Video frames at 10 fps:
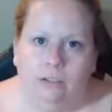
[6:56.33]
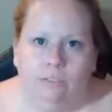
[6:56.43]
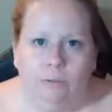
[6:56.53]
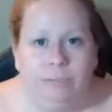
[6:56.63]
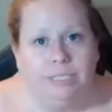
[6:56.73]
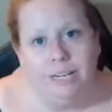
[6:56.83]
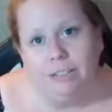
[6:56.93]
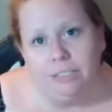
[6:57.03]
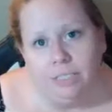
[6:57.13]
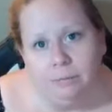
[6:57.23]
from a
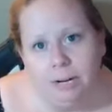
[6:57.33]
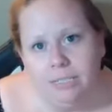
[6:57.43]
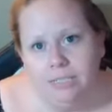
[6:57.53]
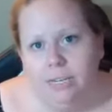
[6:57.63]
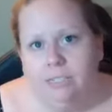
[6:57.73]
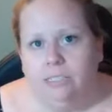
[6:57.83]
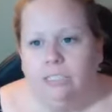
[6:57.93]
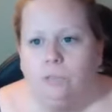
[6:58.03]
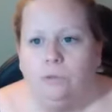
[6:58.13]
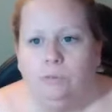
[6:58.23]
scarcity mindset
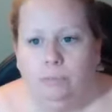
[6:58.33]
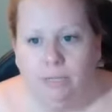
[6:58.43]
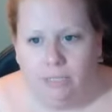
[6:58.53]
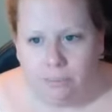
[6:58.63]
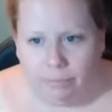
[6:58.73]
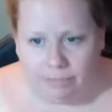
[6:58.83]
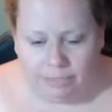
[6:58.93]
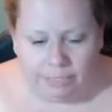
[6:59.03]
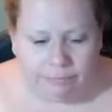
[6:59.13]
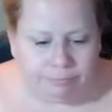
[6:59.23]
to an abundance
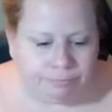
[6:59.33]
mindset.